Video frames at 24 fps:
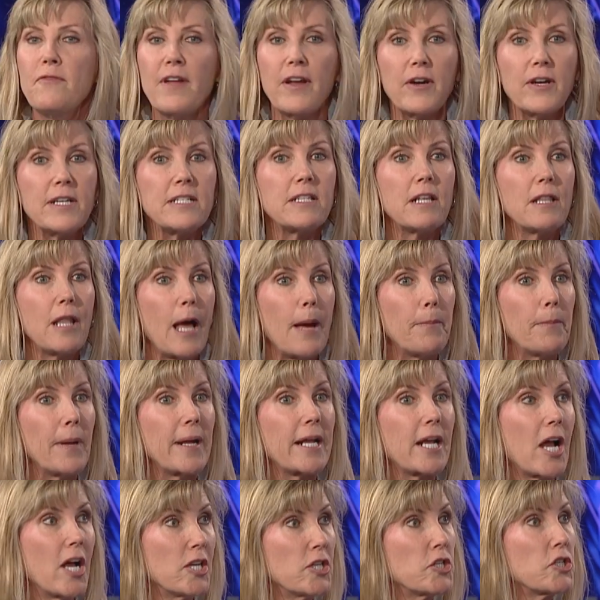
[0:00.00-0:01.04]
varies a lot by
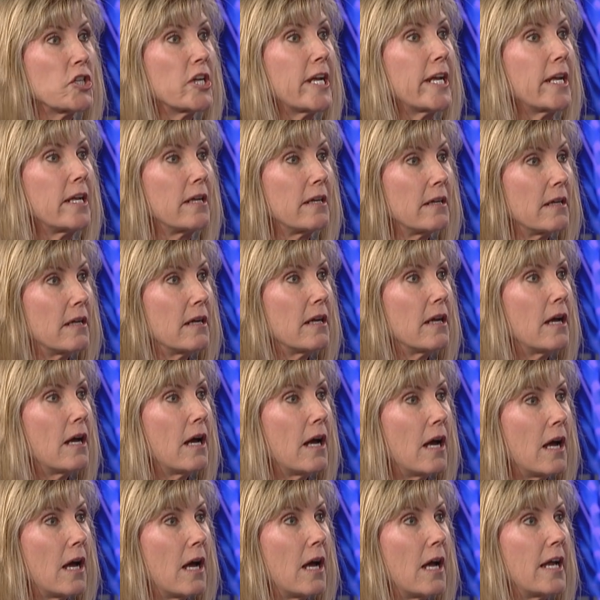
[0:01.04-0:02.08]
country.
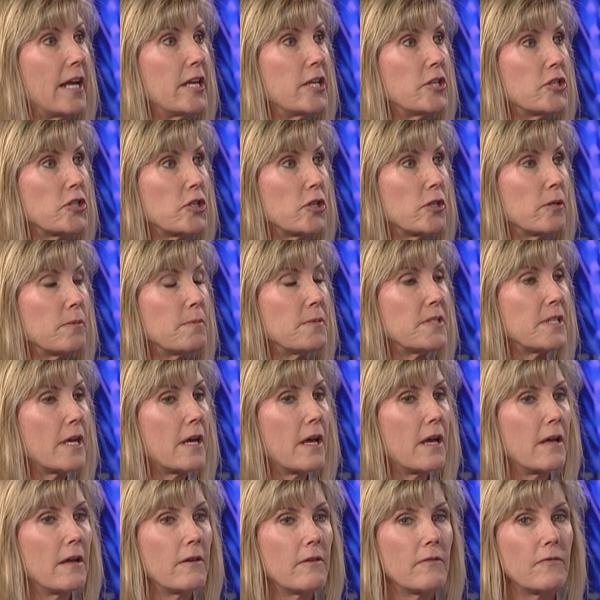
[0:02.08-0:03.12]
In terms
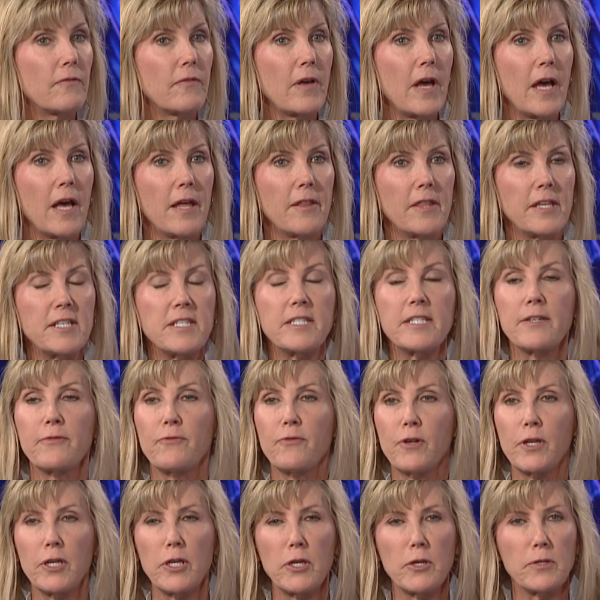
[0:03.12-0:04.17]
of the
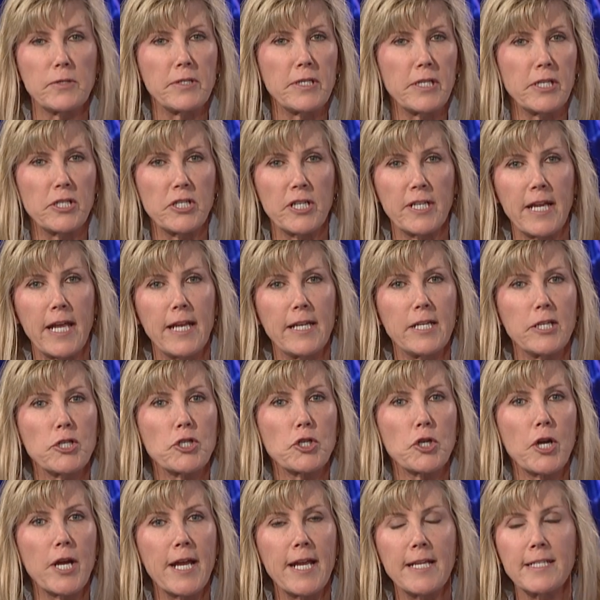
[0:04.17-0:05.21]
different usage. Again, in
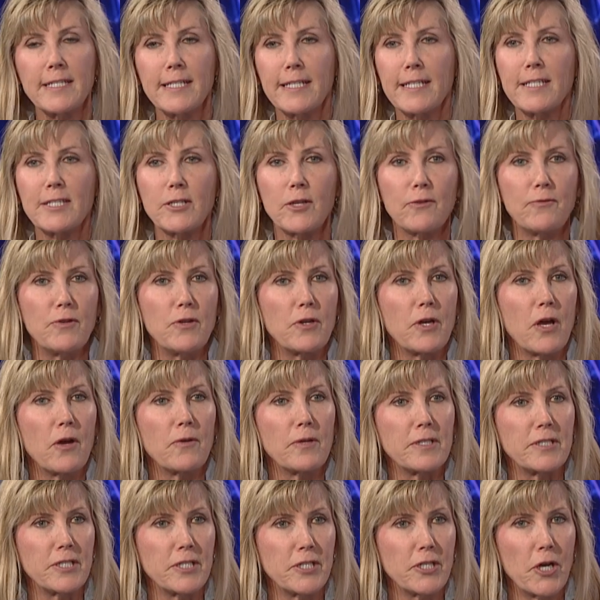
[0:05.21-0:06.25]
transit, so if you
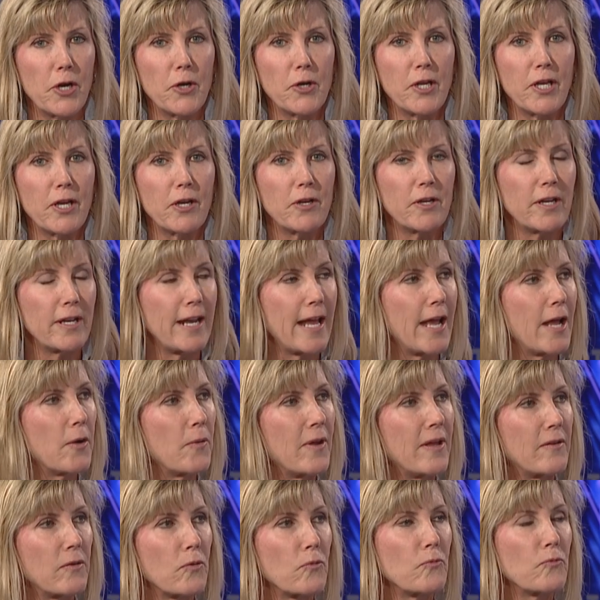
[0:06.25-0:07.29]
go into Tokyo today,
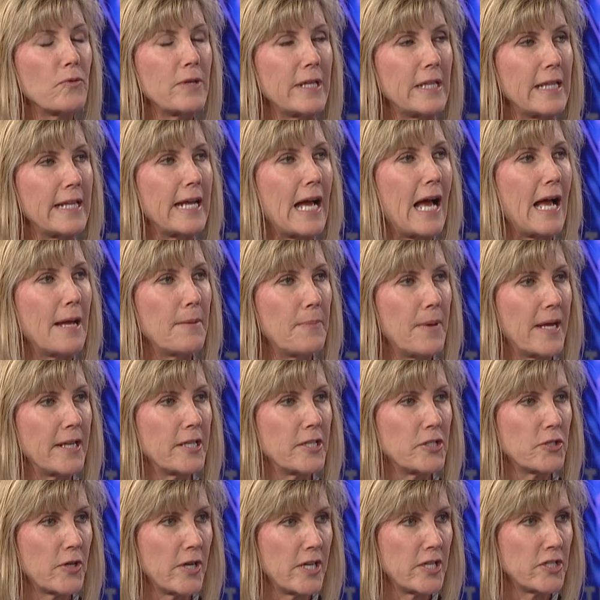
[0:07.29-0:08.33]
we have a really high
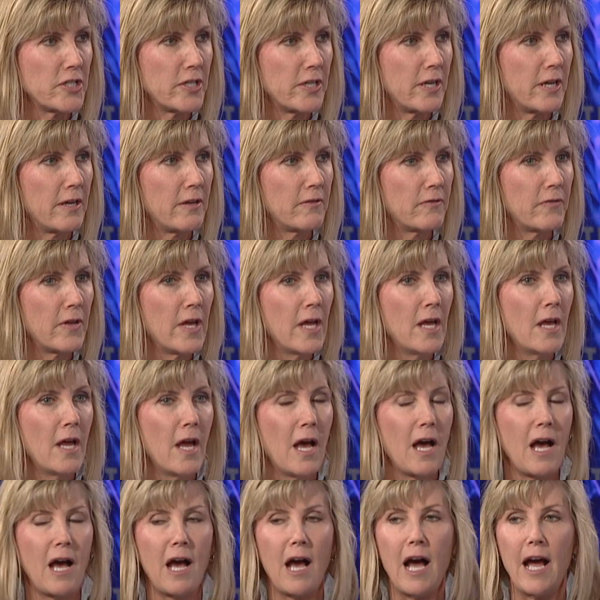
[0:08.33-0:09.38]
penetration of
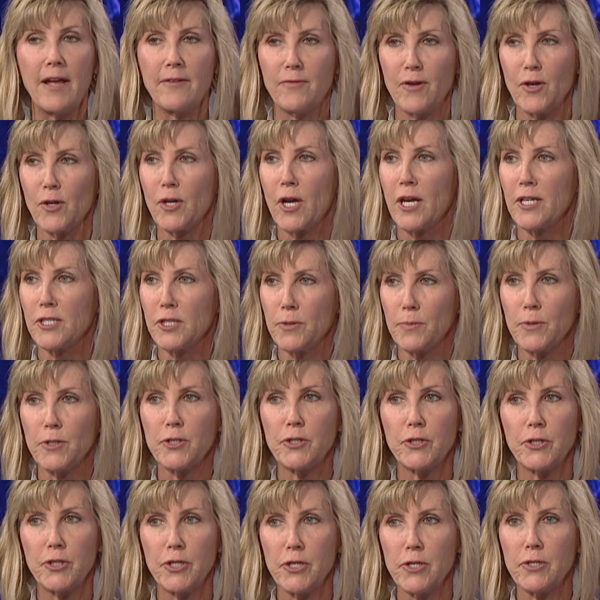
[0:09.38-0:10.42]
iPhone
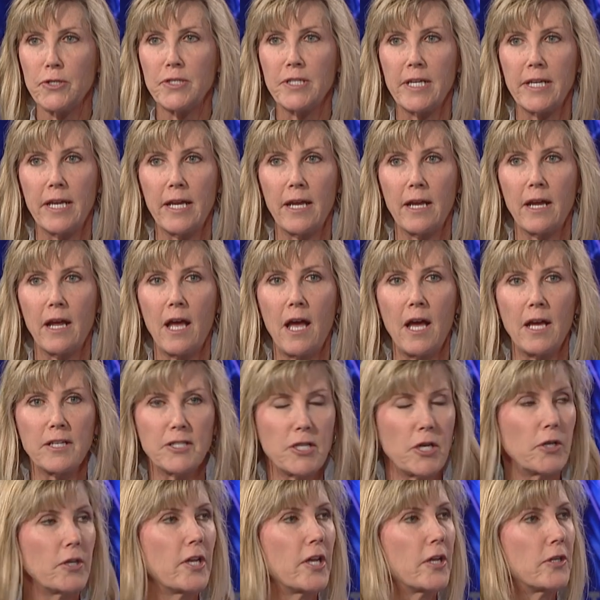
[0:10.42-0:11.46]
customers who are using
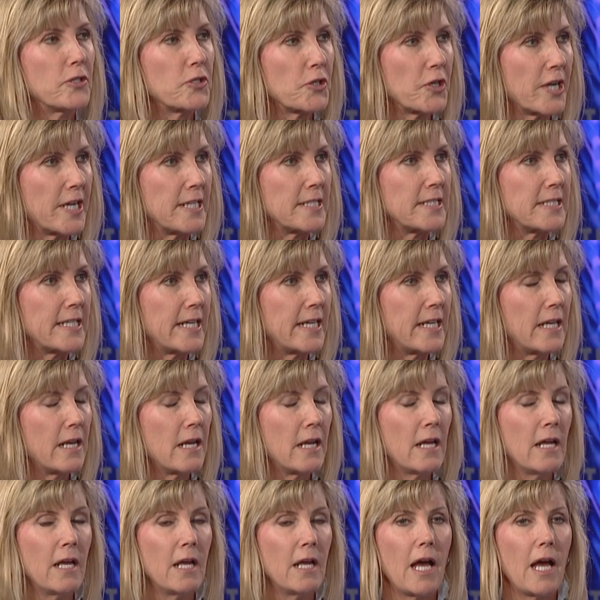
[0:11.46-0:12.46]
Tokyo Transit.